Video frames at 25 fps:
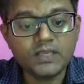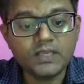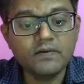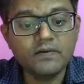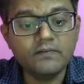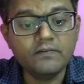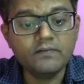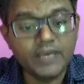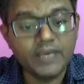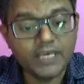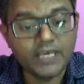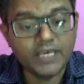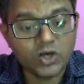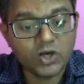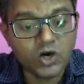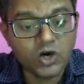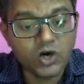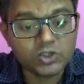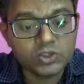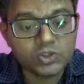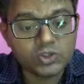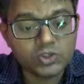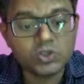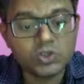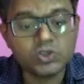we can
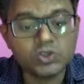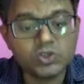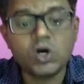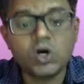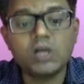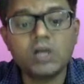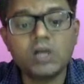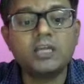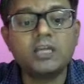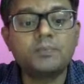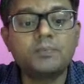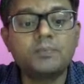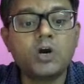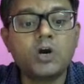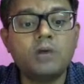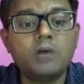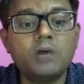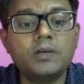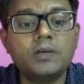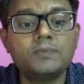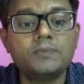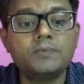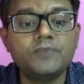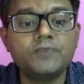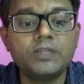also solve the
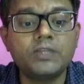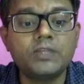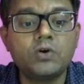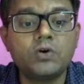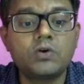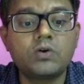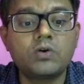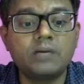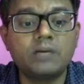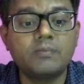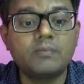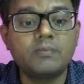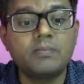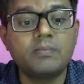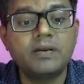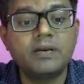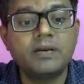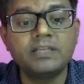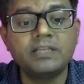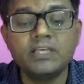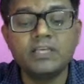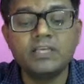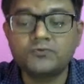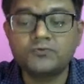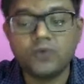problems without remembering
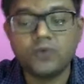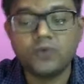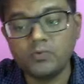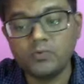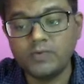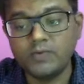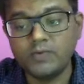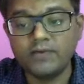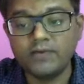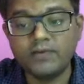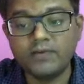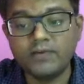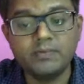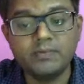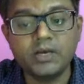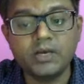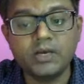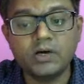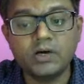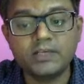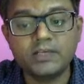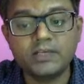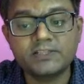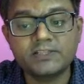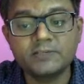these formulae. Why?
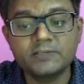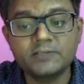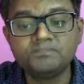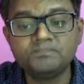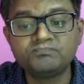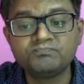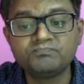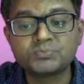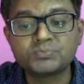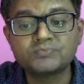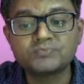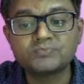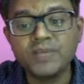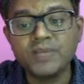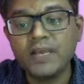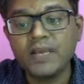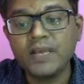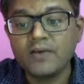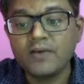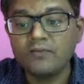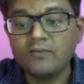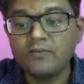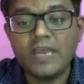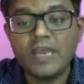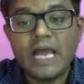Because
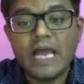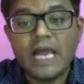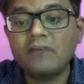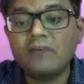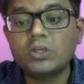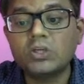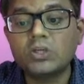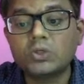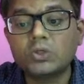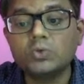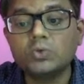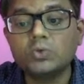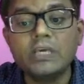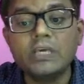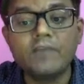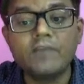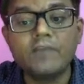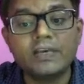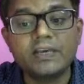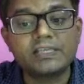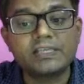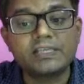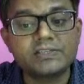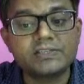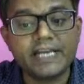we have the two
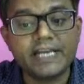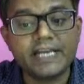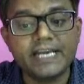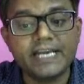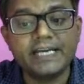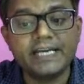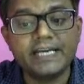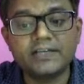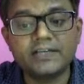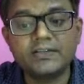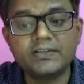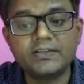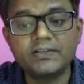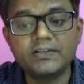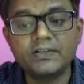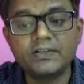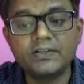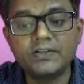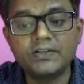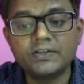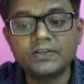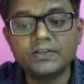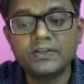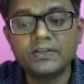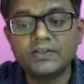equations, right?
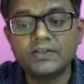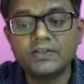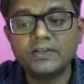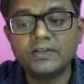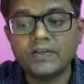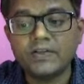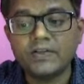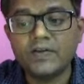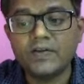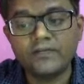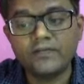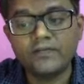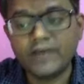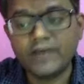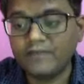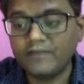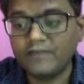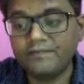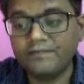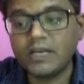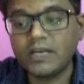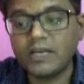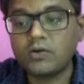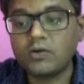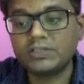For
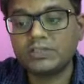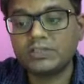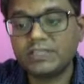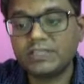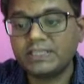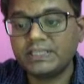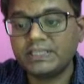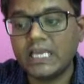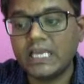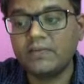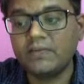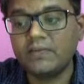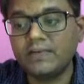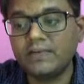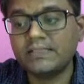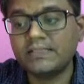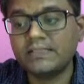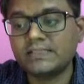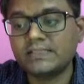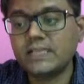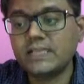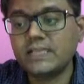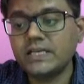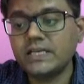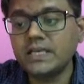every question they give
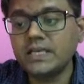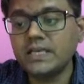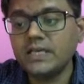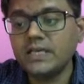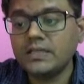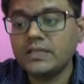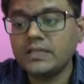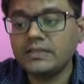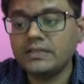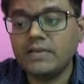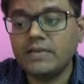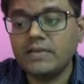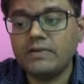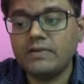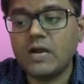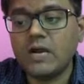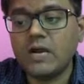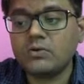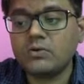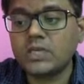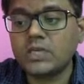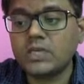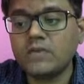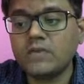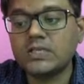us, they will have
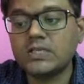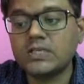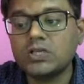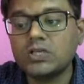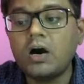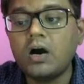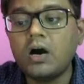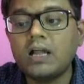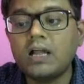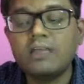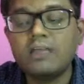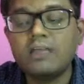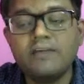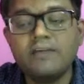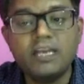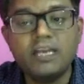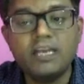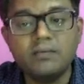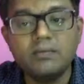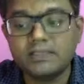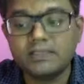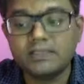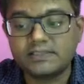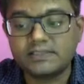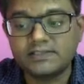to give us all the
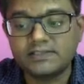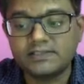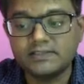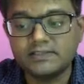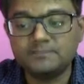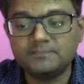variables